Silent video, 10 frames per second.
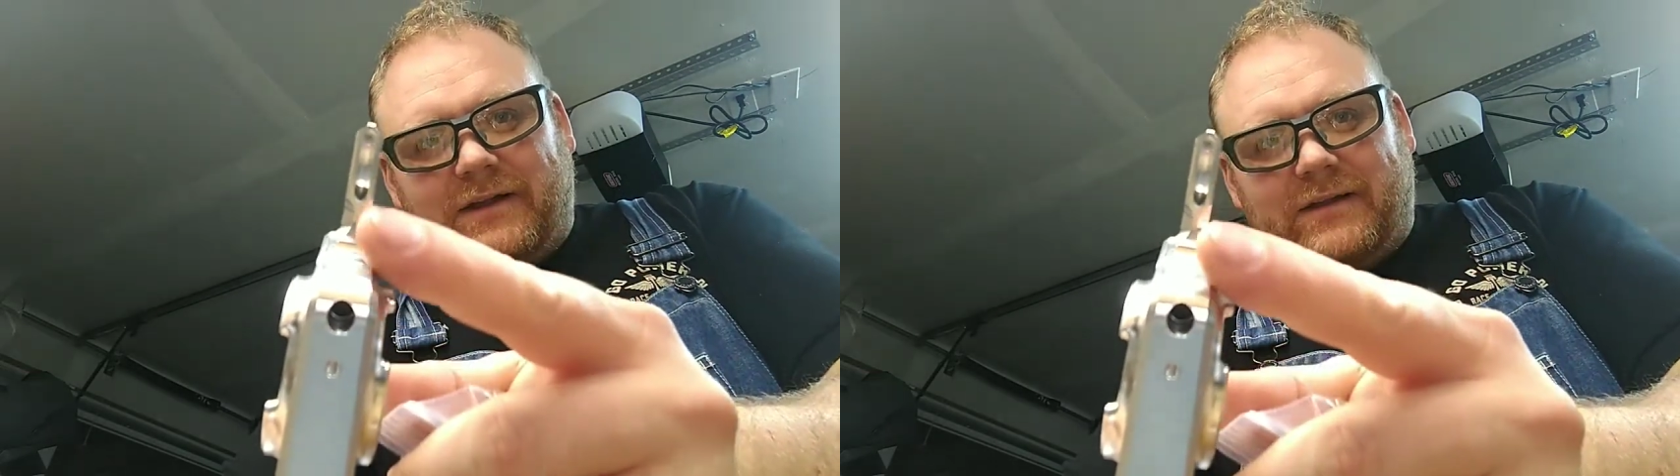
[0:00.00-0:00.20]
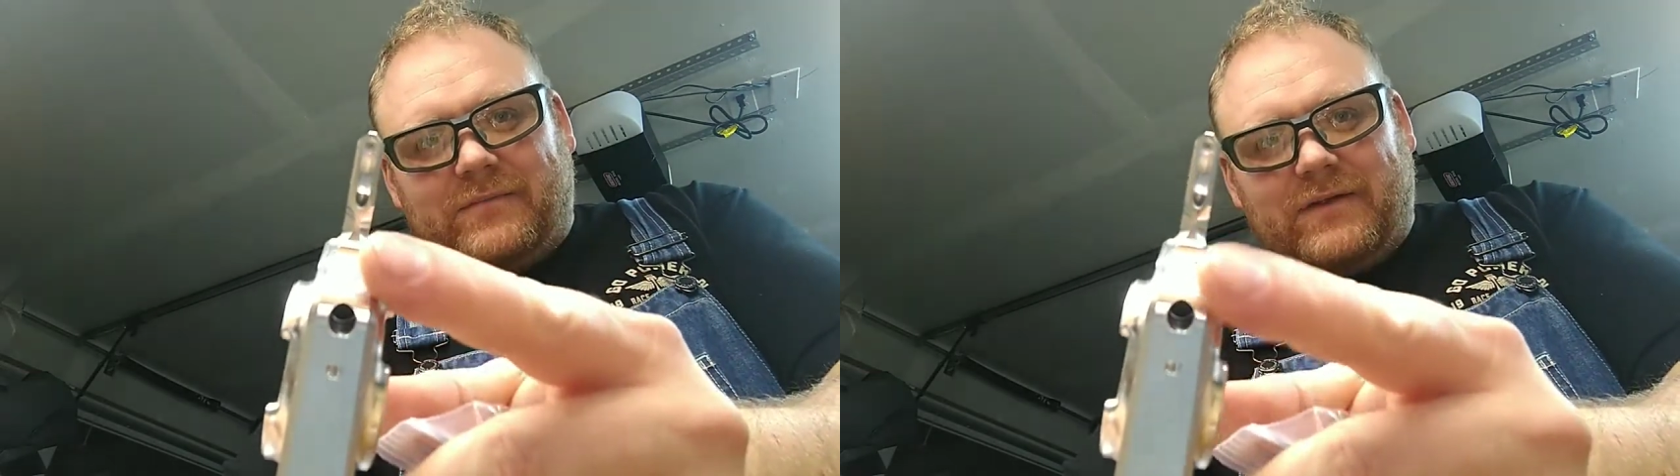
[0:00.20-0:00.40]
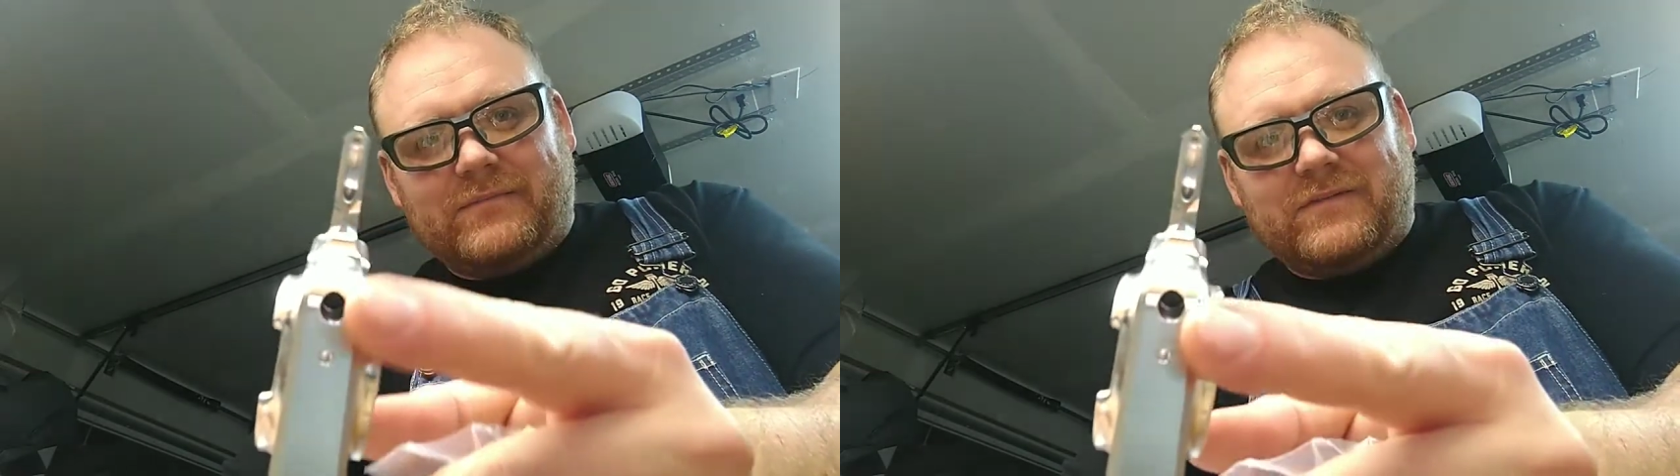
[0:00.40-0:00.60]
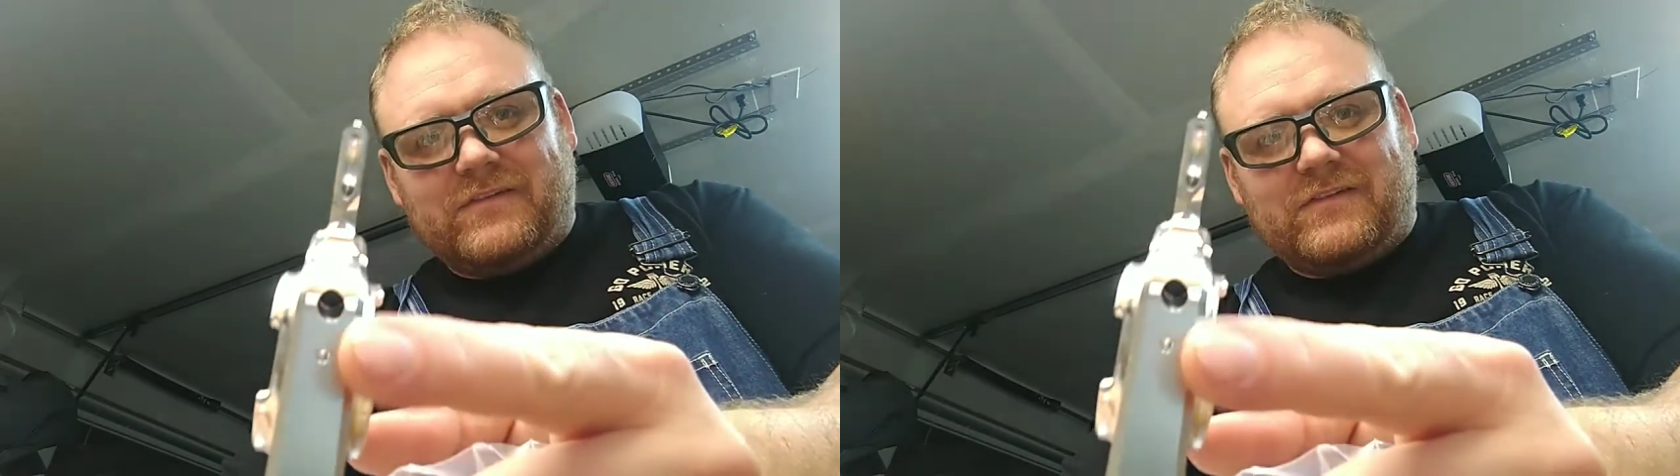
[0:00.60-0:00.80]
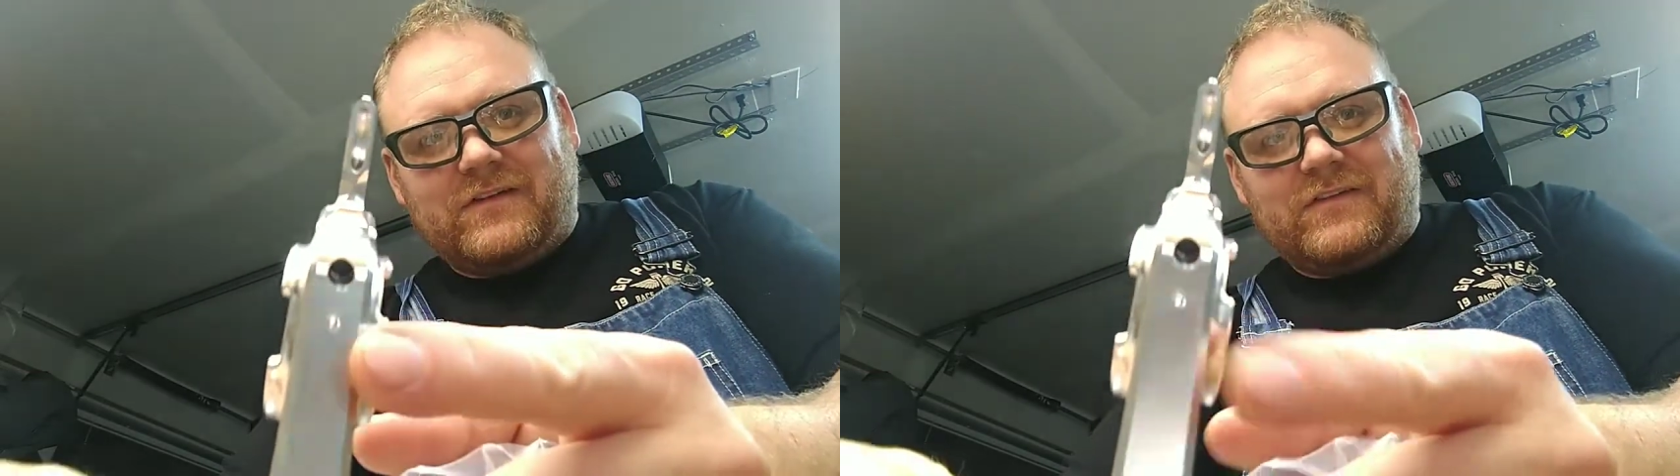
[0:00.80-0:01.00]
comes up and
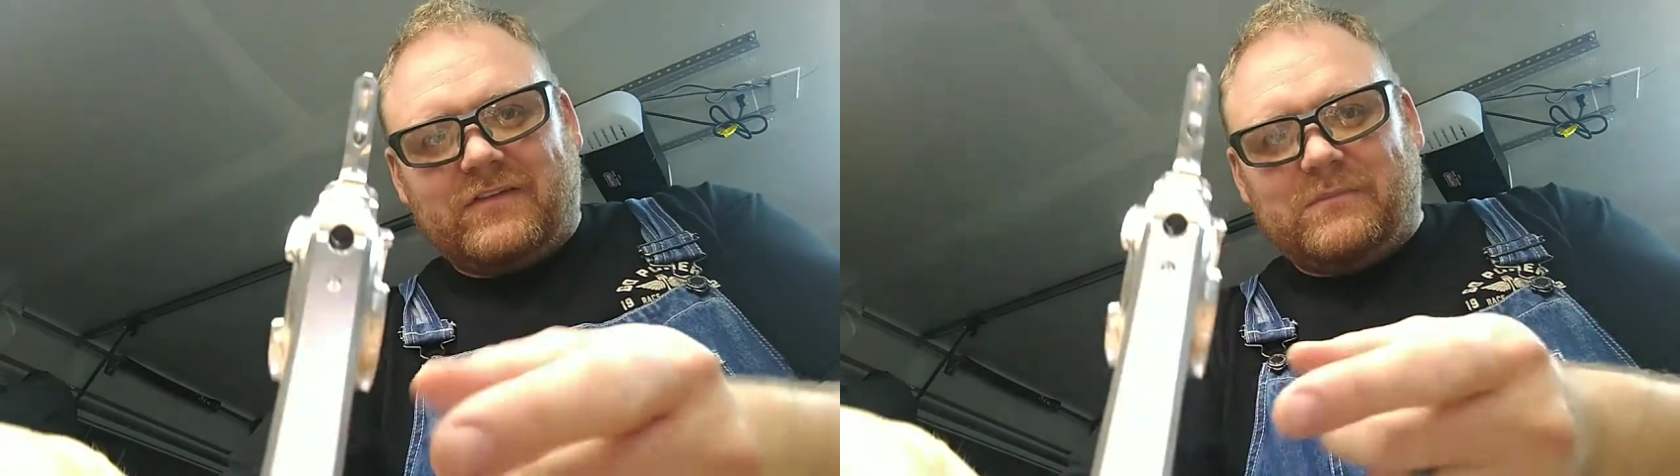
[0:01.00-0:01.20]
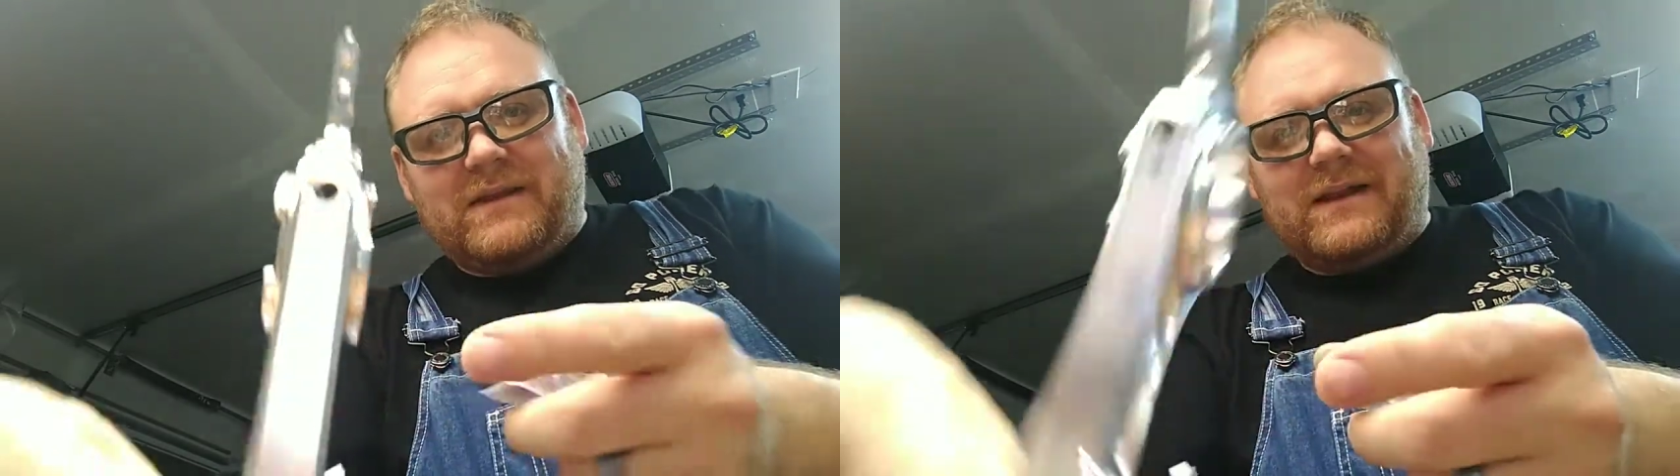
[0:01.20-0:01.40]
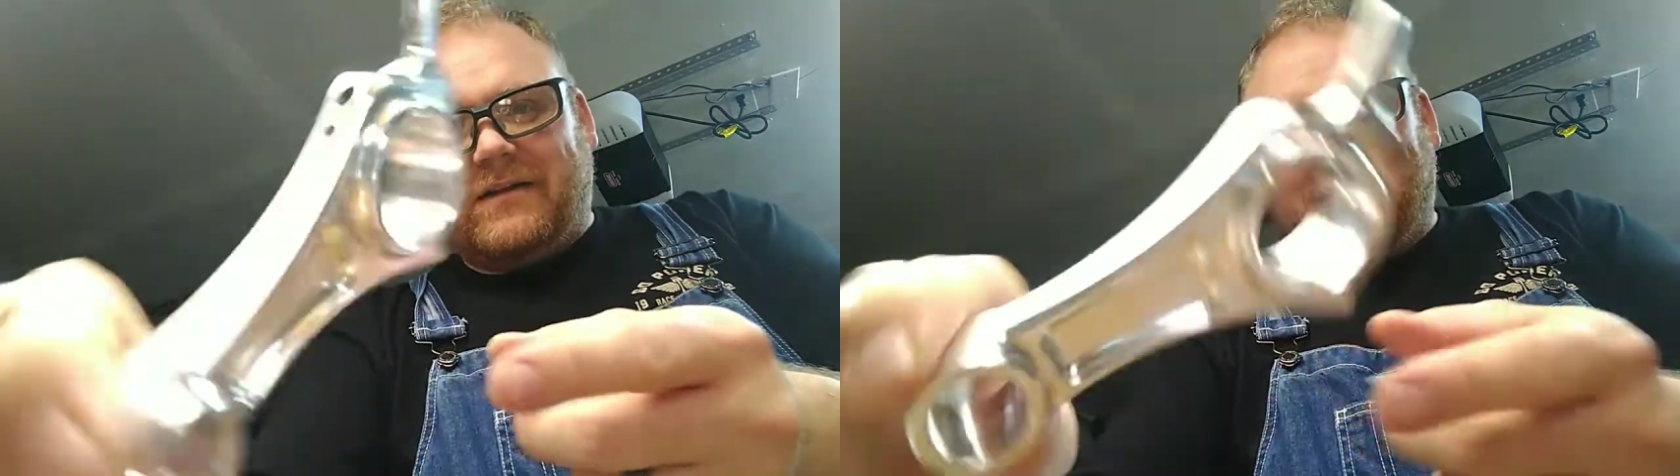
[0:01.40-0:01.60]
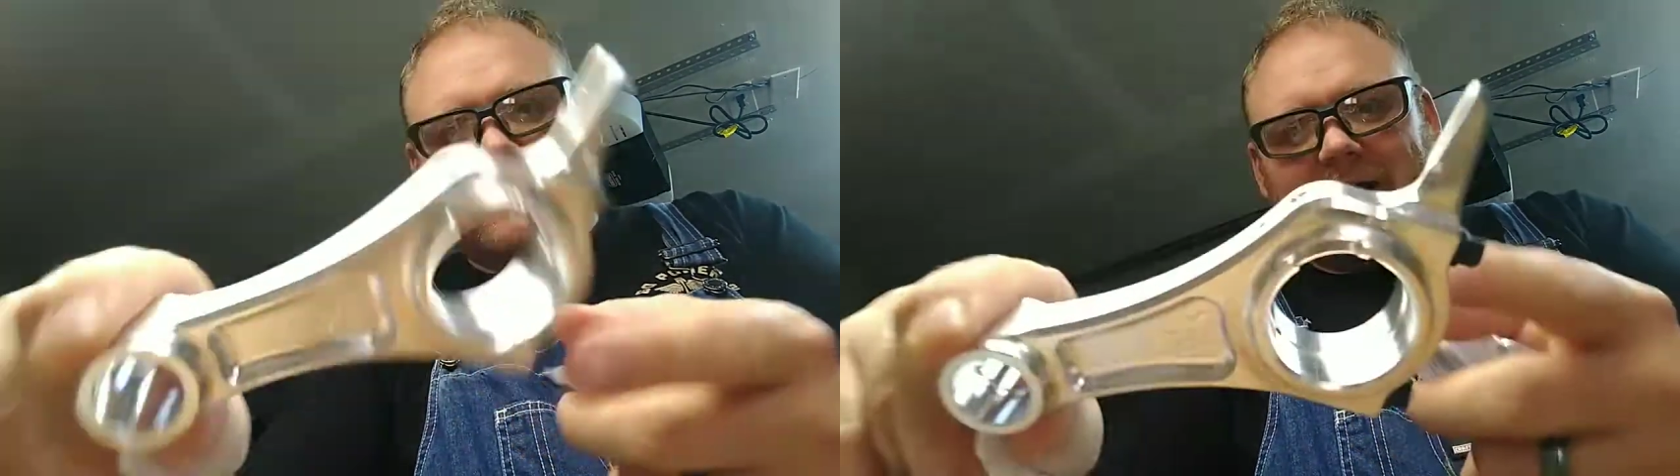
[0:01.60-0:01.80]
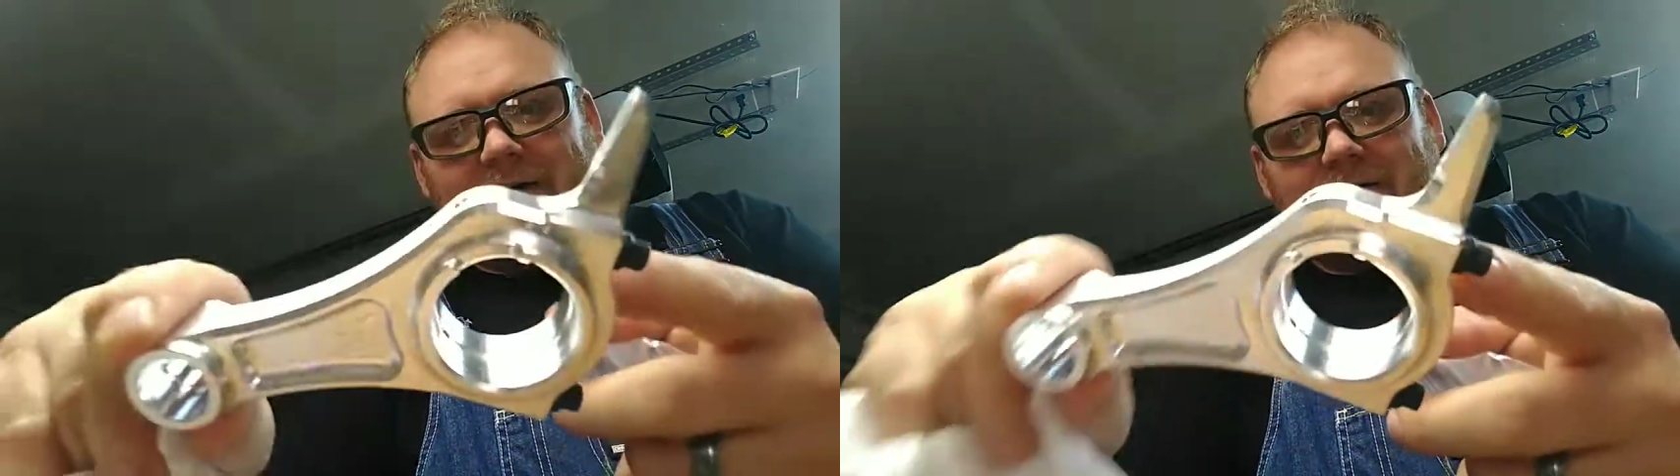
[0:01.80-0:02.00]
starts spitting it all
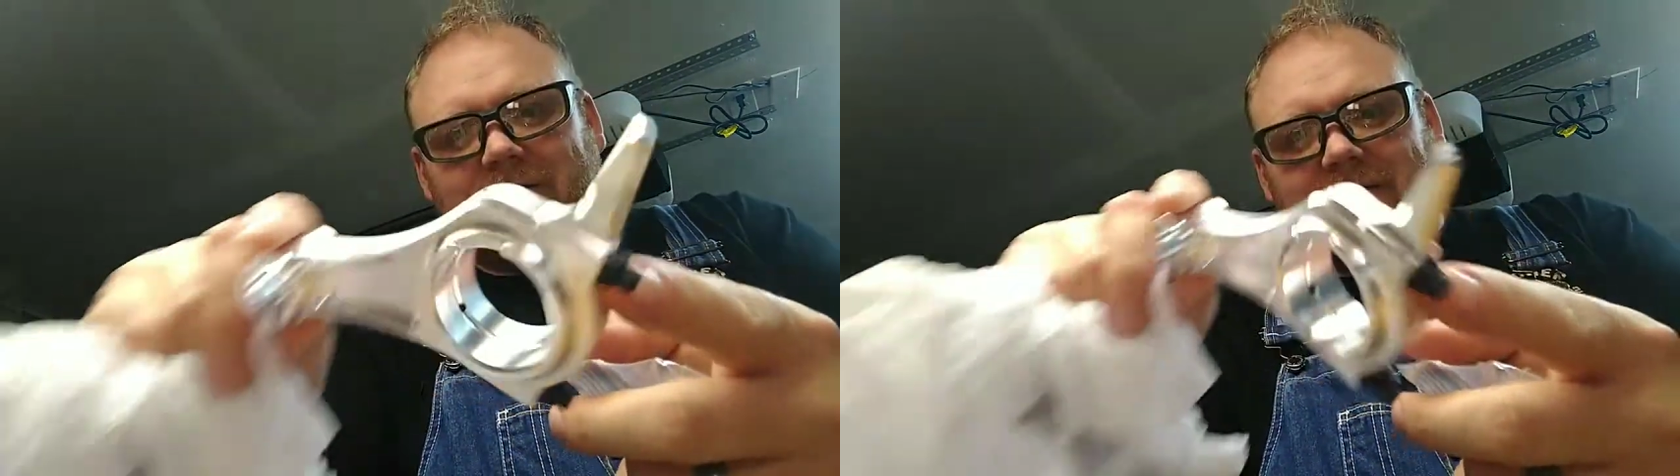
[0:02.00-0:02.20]
out.